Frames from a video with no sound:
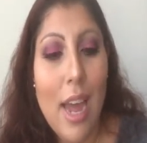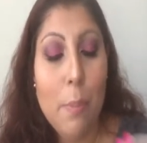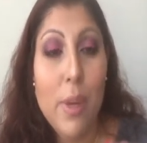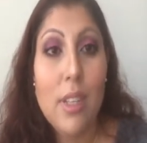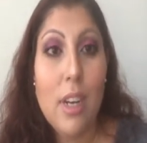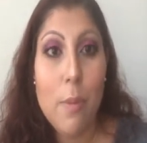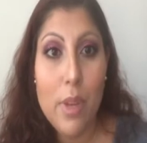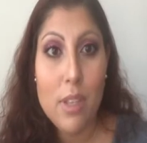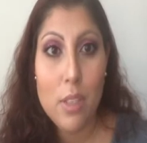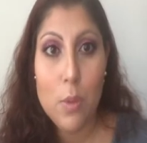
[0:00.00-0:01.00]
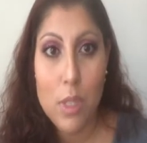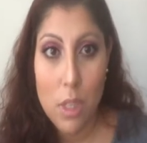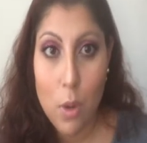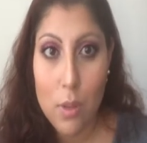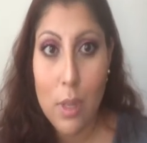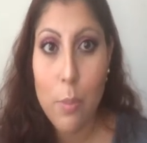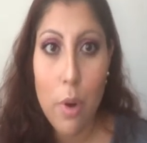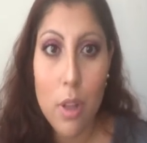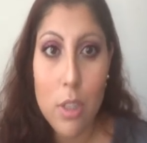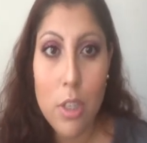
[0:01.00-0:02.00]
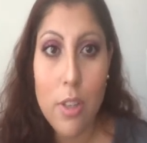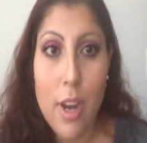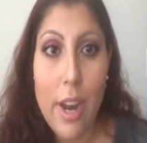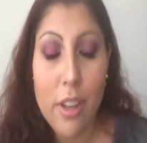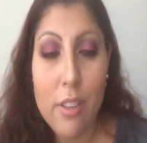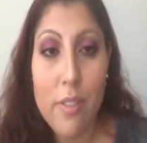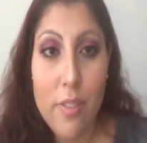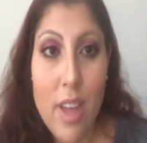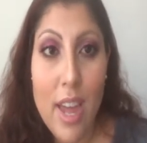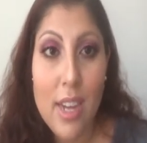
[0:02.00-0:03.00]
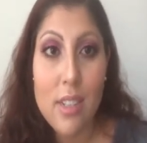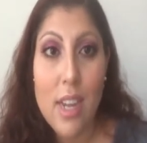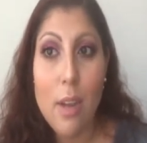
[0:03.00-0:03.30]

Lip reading: I picked it up because it was the only bronzer that I could find.